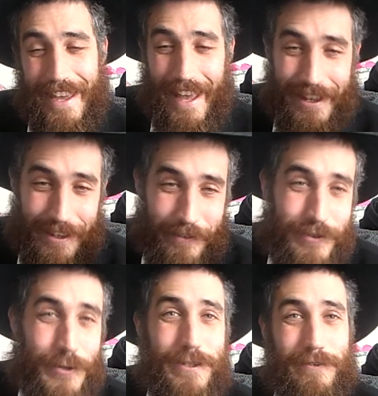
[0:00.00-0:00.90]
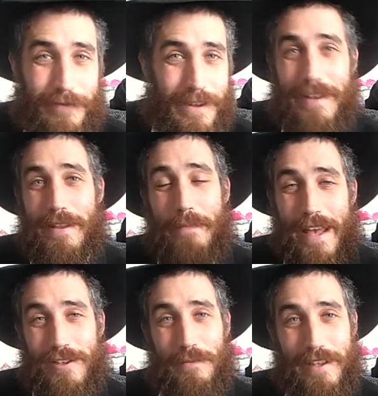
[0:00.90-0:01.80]
And you have Joseph, the
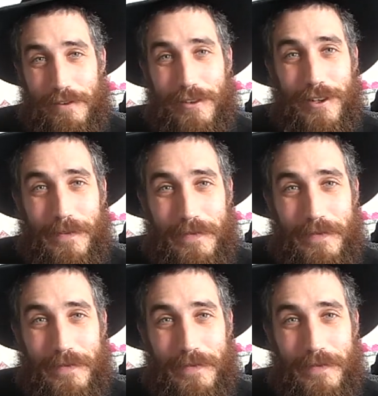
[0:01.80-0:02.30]
mastermind of it all.